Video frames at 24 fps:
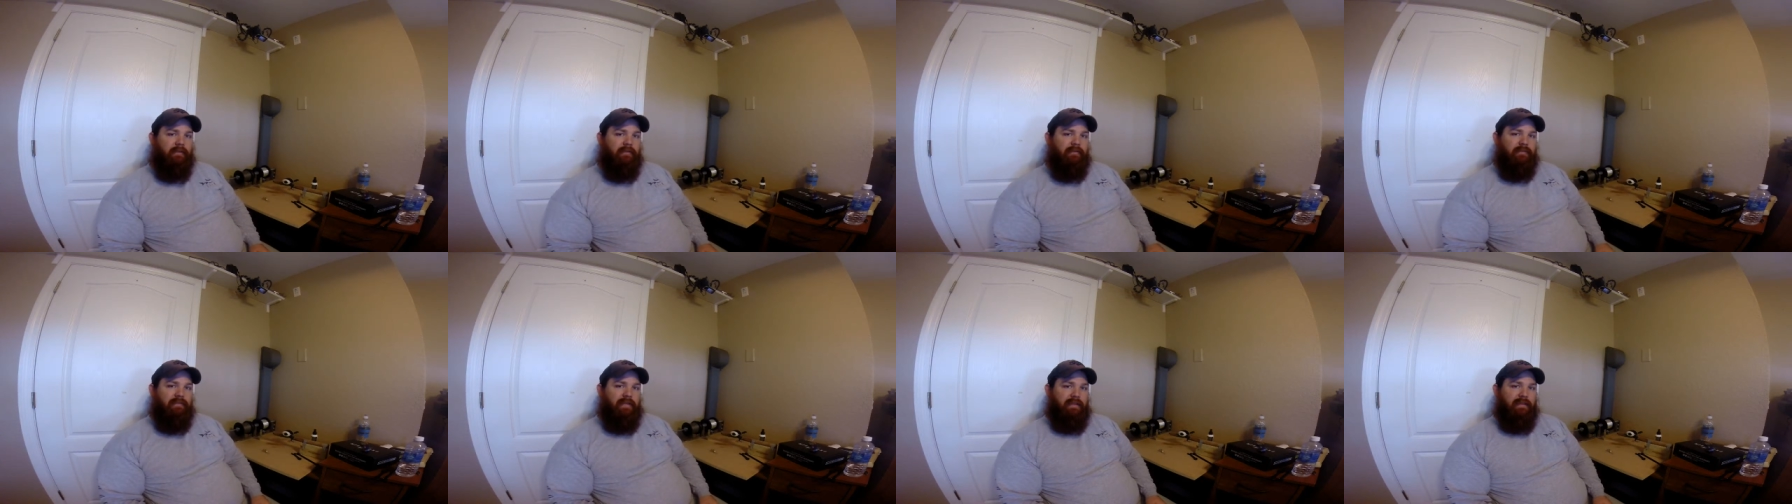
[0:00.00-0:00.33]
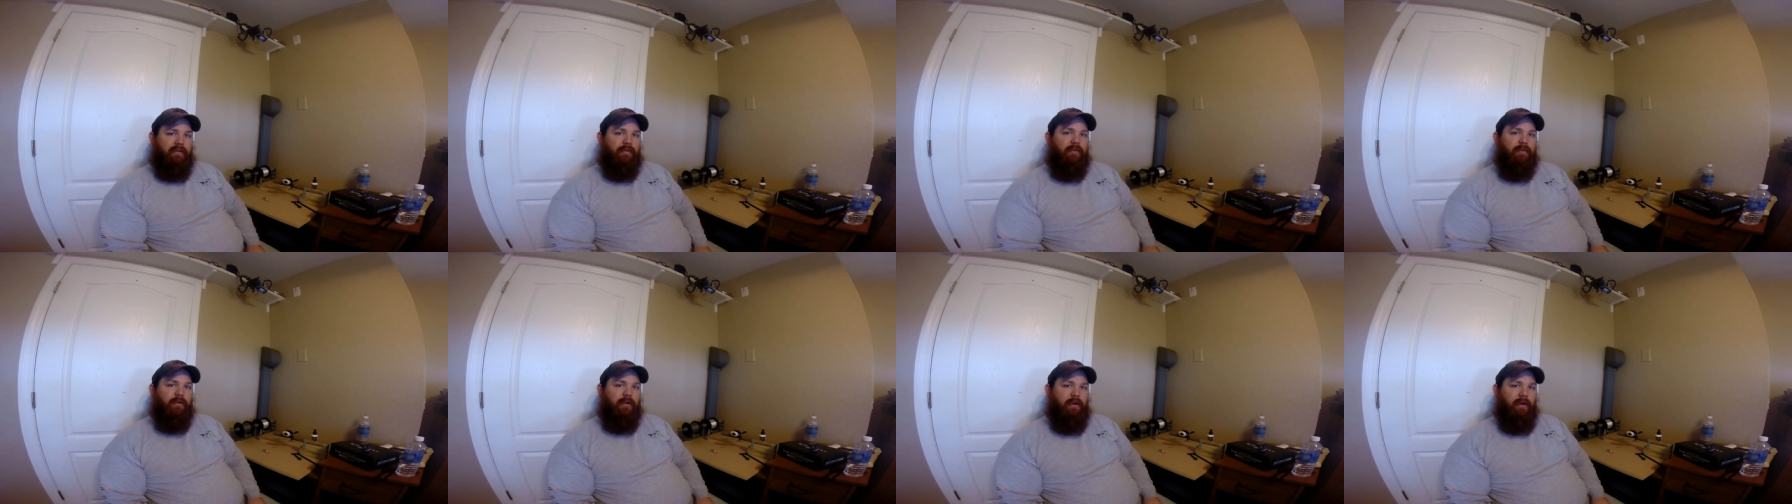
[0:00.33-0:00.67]
set
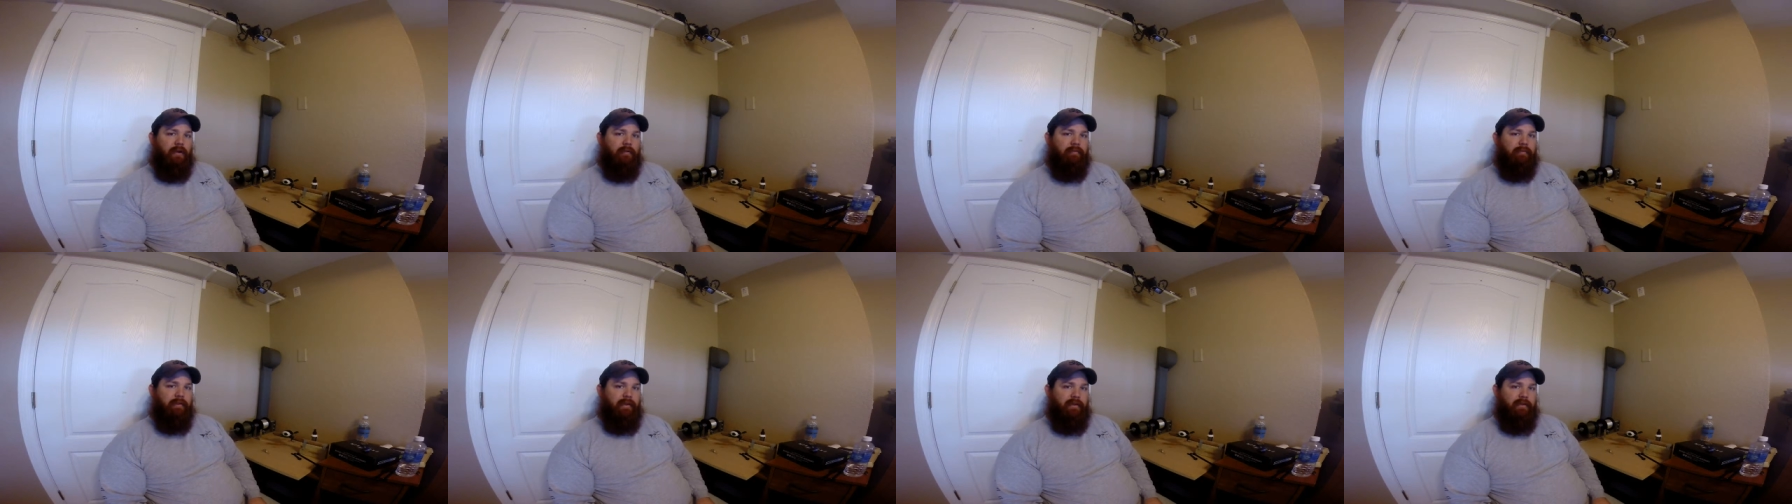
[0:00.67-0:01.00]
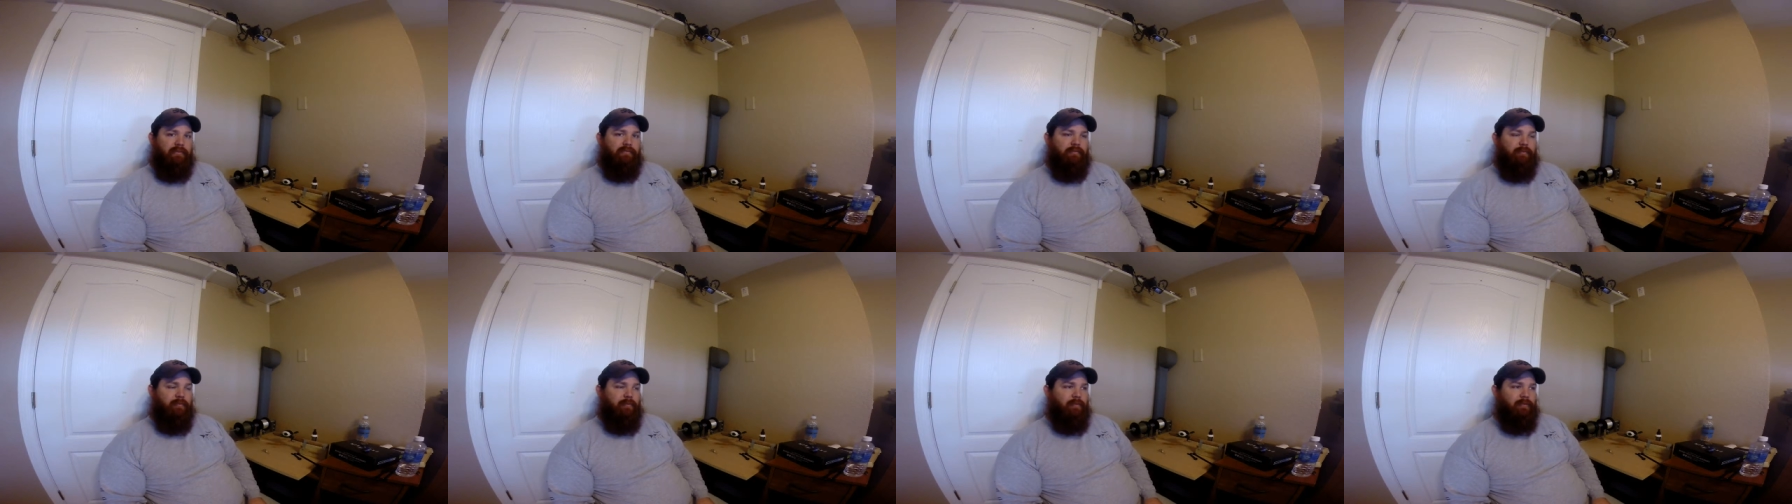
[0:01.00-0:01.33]
the hook on a
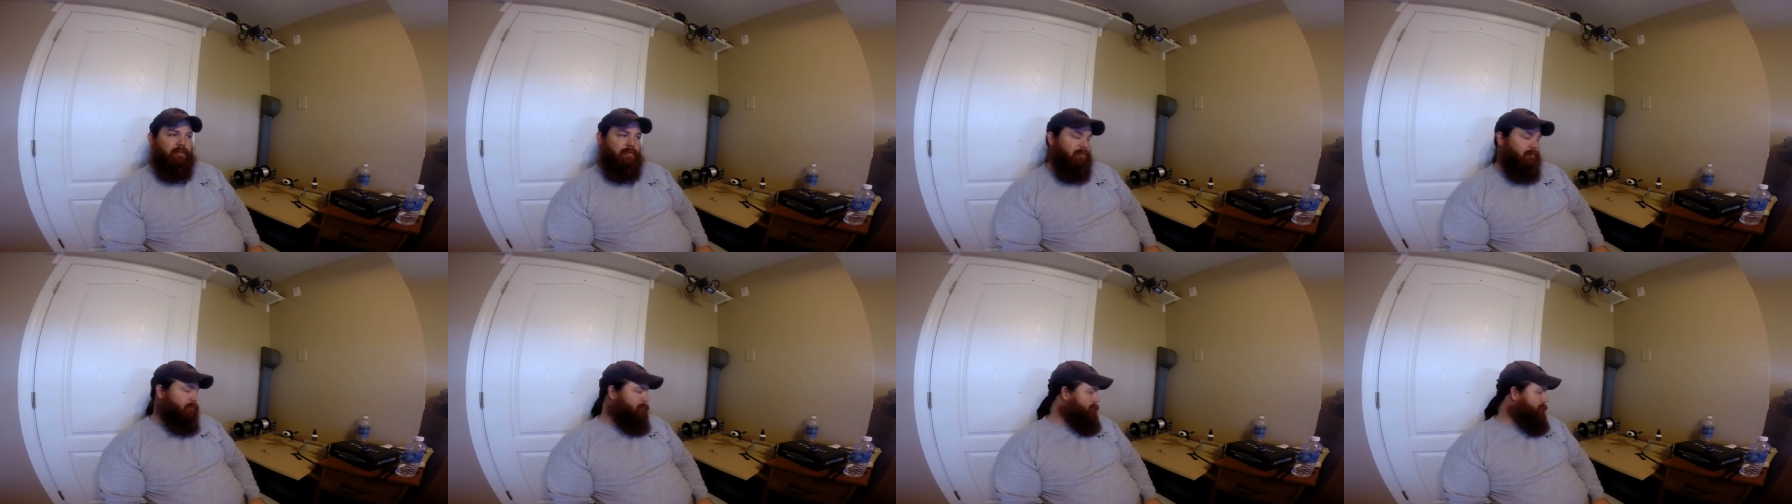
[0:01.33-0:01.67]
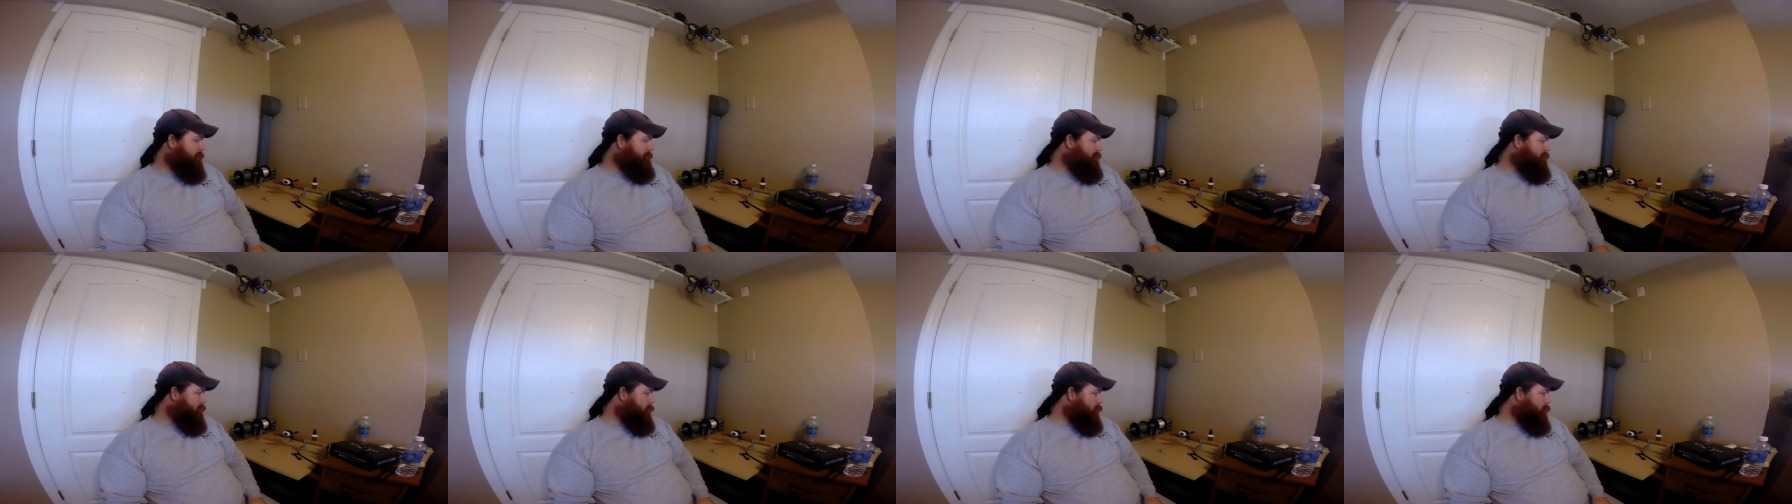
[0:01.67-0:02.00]
fish or
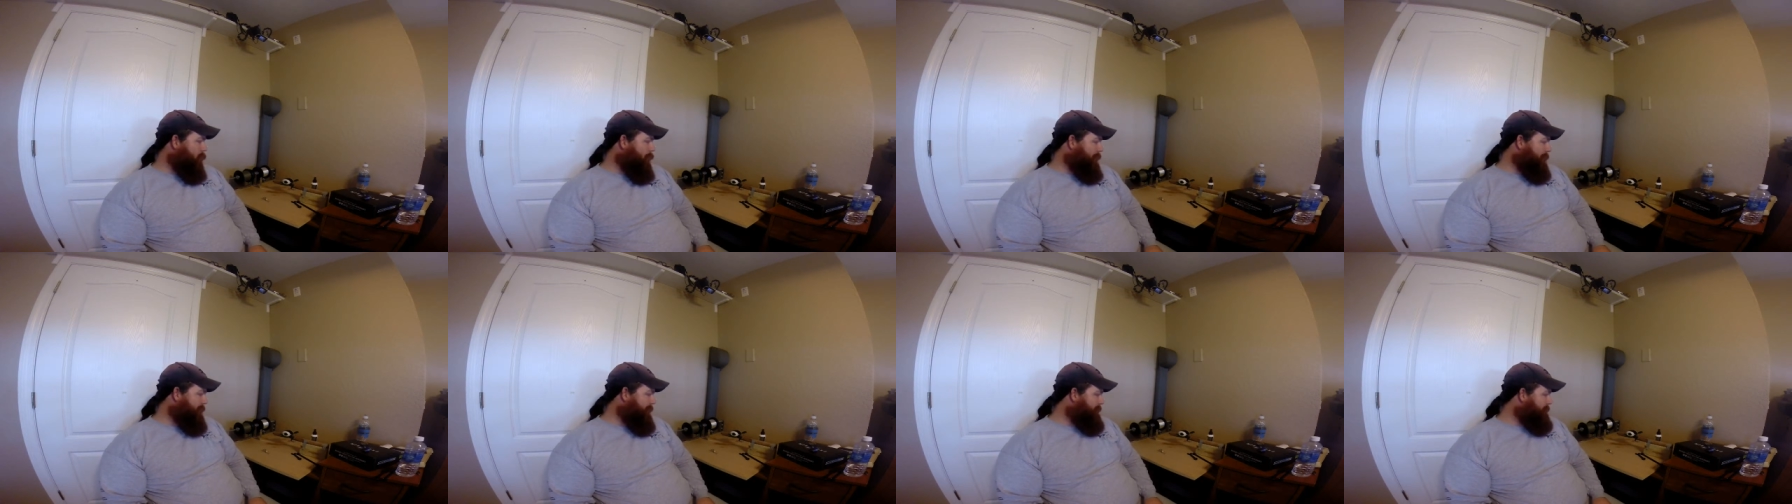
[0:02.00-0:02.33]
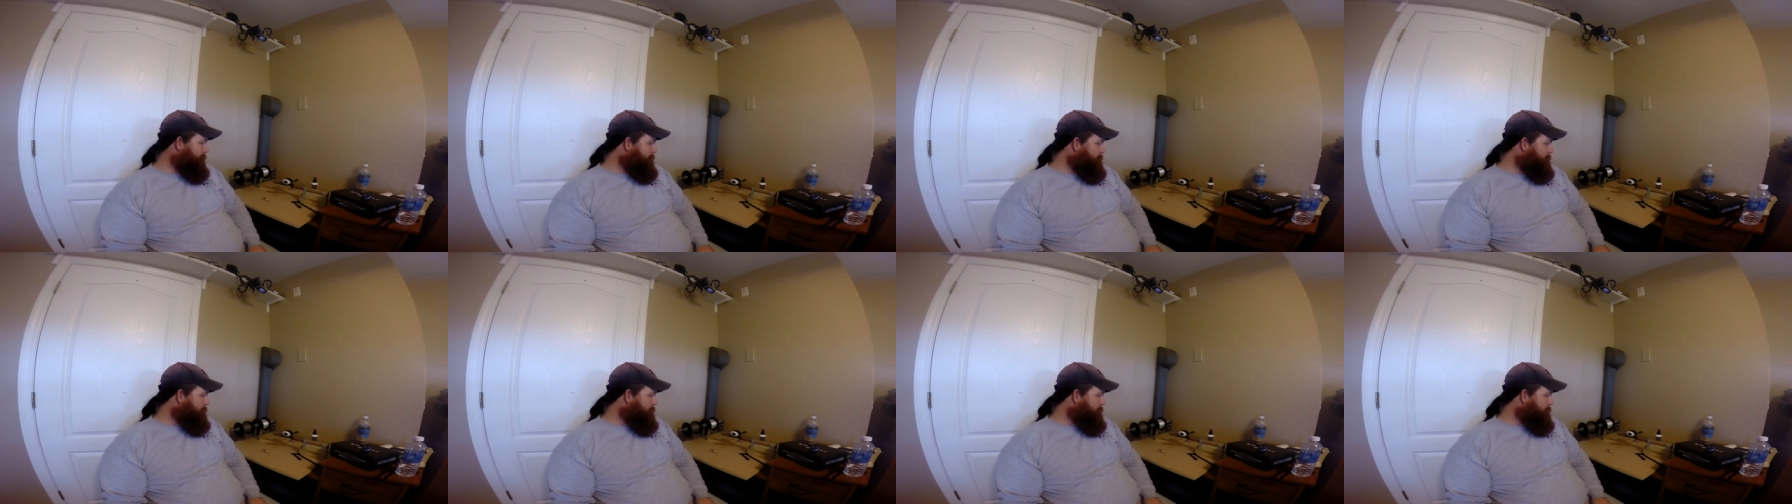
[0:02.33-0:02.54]
whenever you're winding.